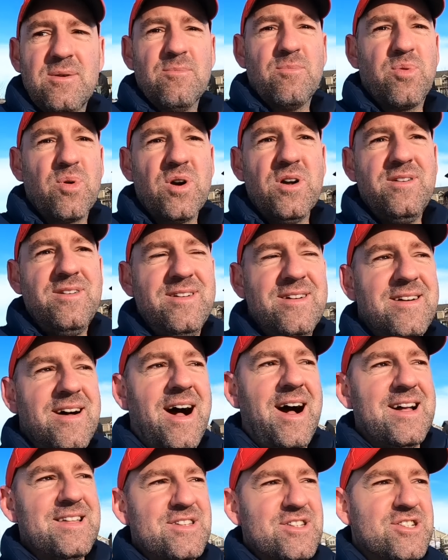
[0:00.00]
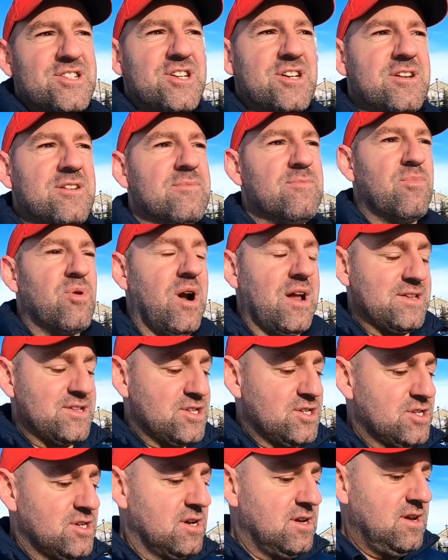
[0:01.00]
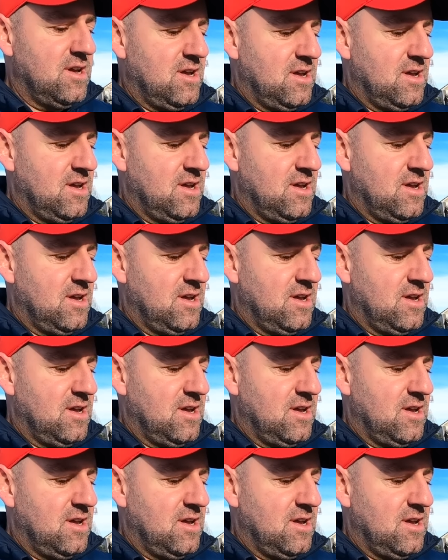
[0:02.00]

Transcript: unch brunch.